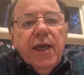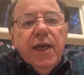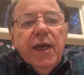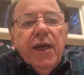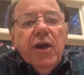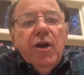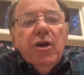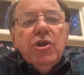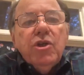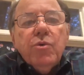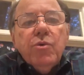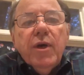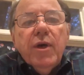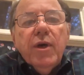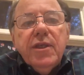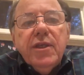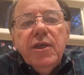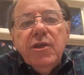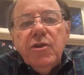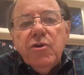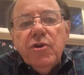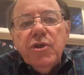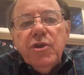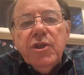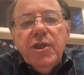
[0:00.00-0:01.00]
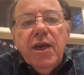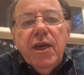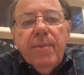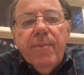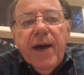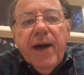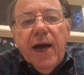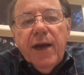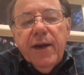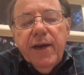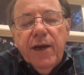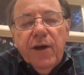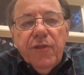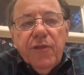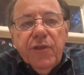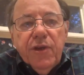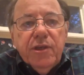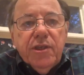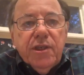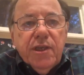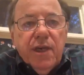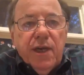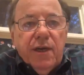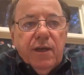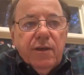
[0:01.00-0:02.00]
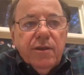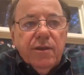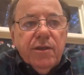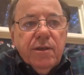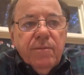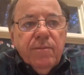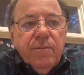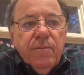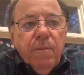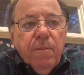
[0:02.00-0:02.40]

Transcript: Here's what's interesting about healthy cells.